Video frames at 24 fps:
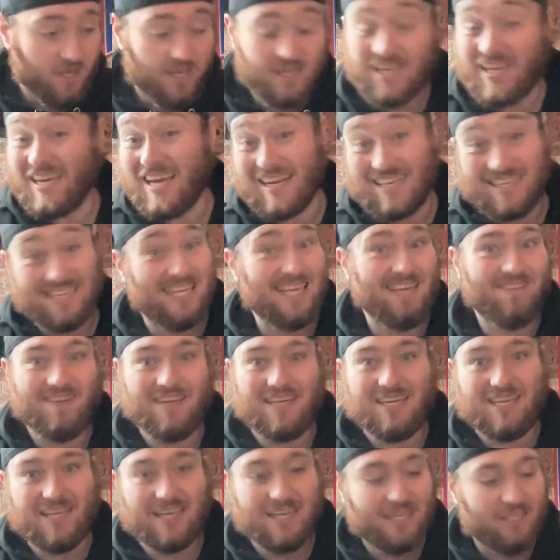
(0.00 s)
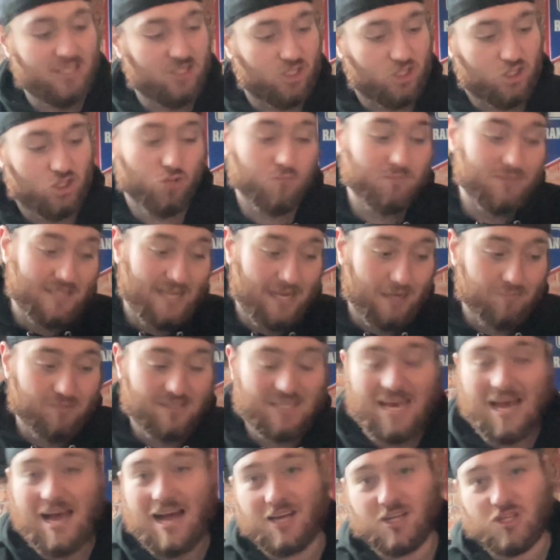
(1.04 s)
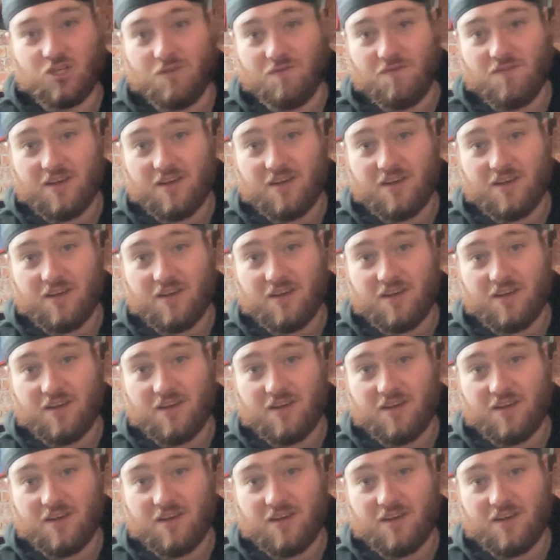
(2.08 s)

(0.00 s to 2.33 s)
You get DVDs, you sometimes get action